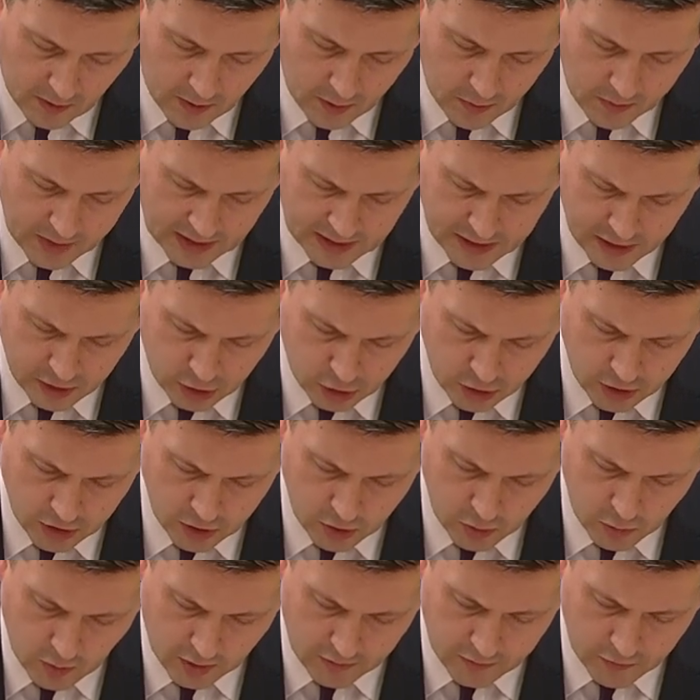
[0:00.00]
with the
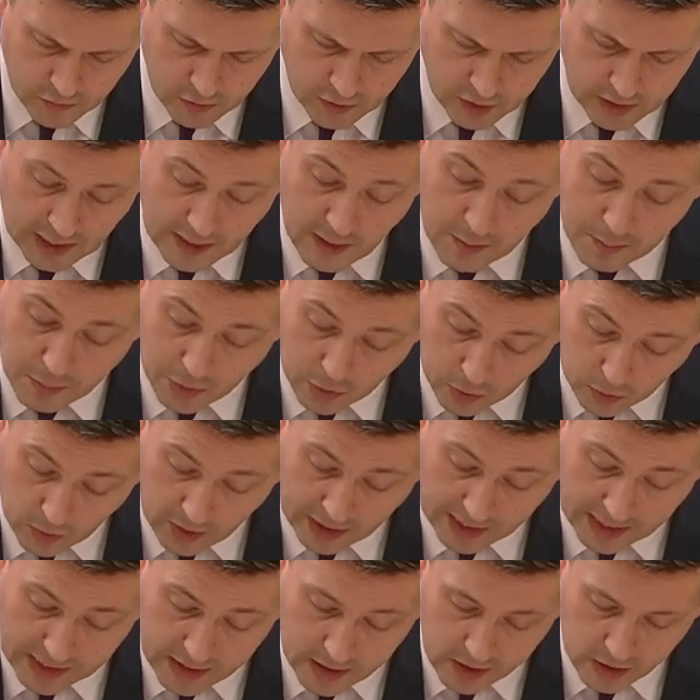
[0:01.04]
institution's workforce and the
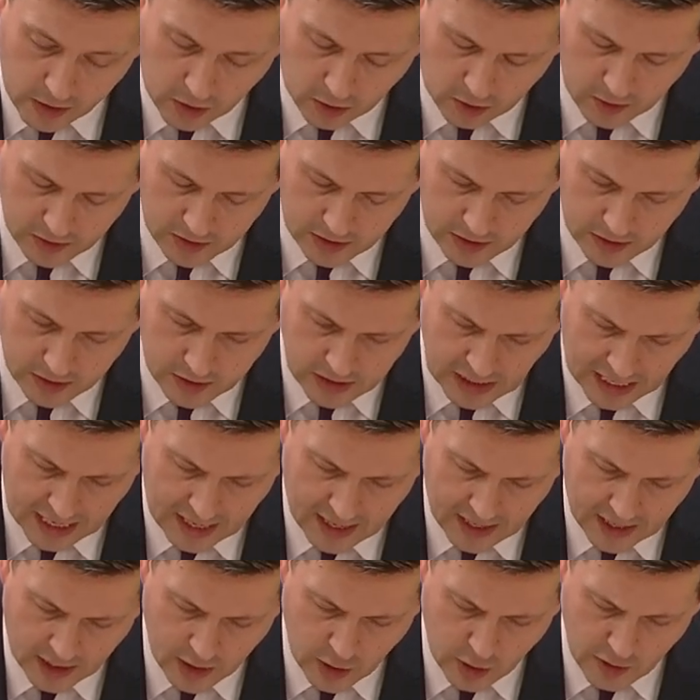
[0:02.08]
progress that colleges
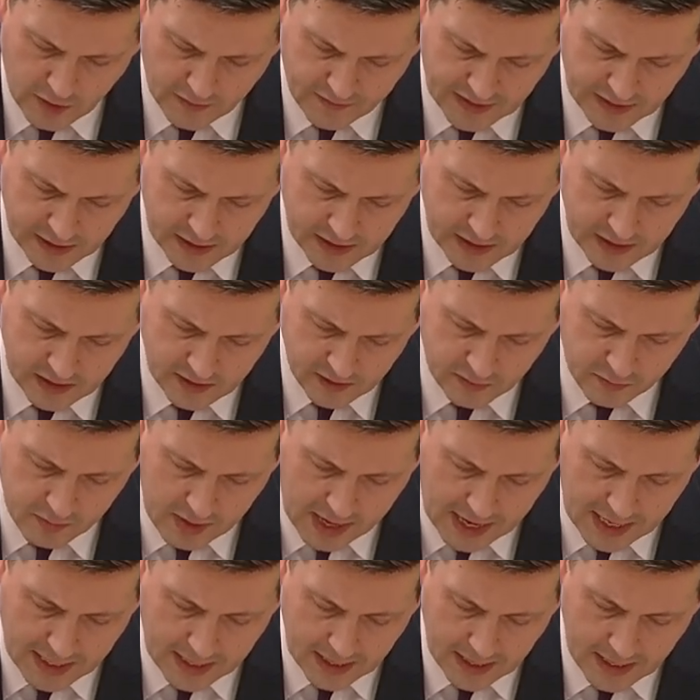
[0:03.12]
and universities have
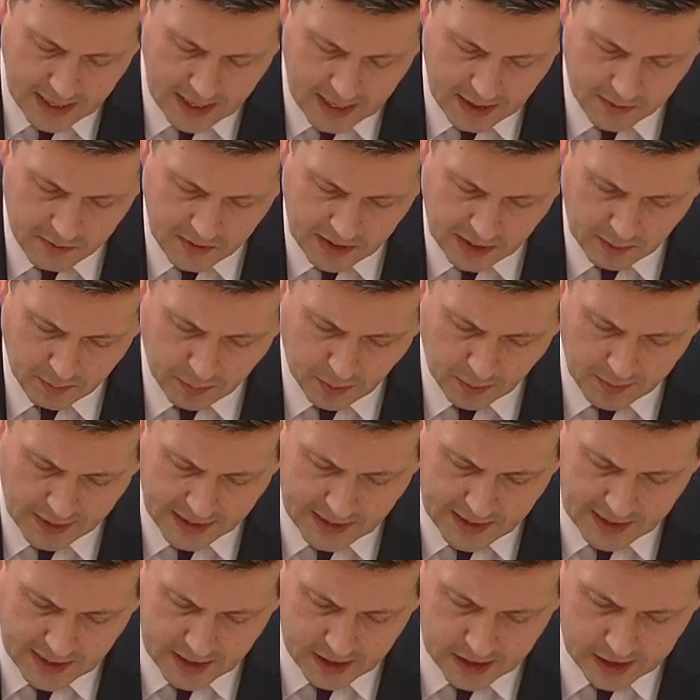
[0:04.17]
made in their
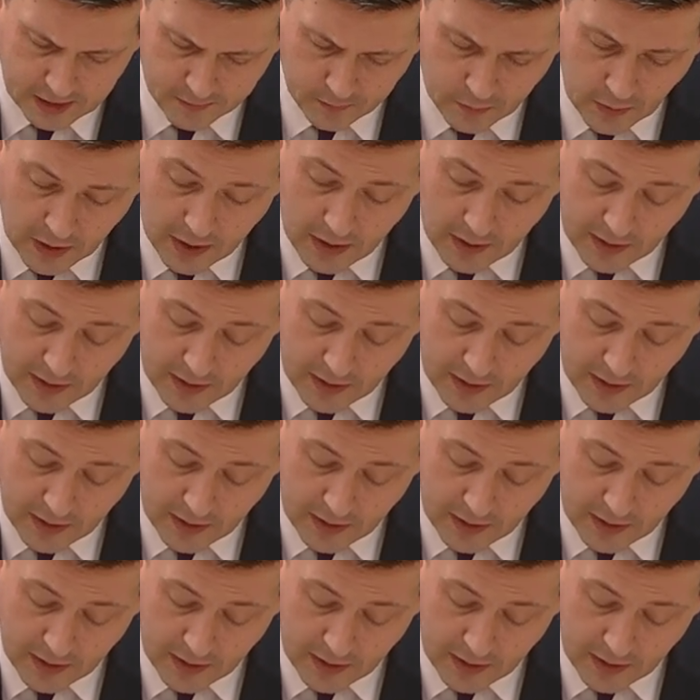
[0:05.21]
implementation.